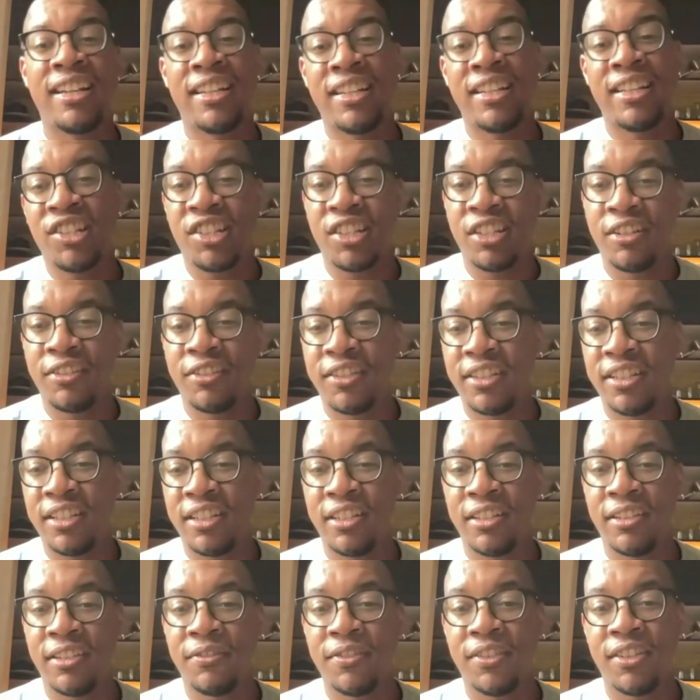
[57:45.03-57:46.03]

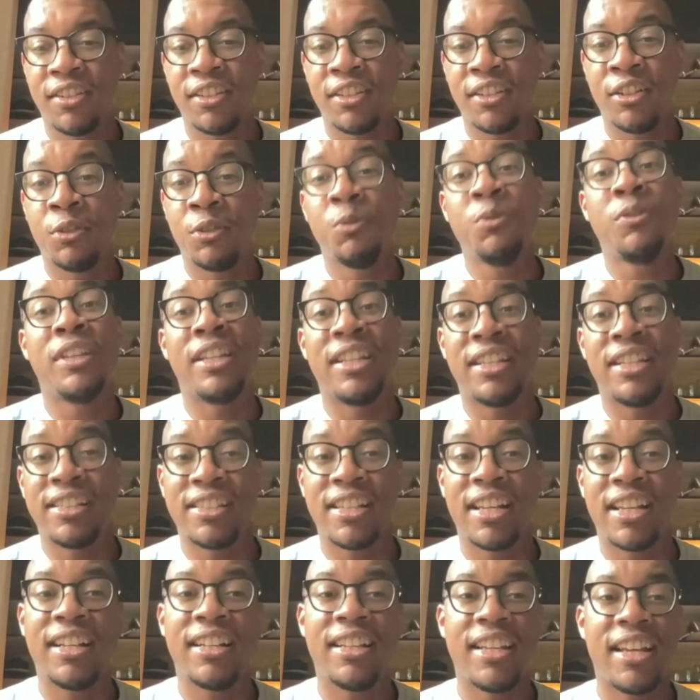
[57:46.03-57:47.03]
initiative to do things
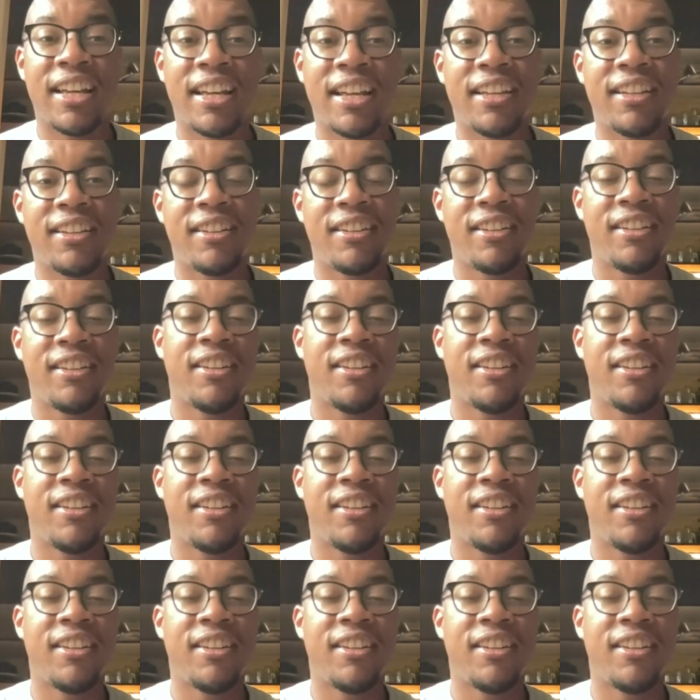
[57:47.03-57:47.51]
like that.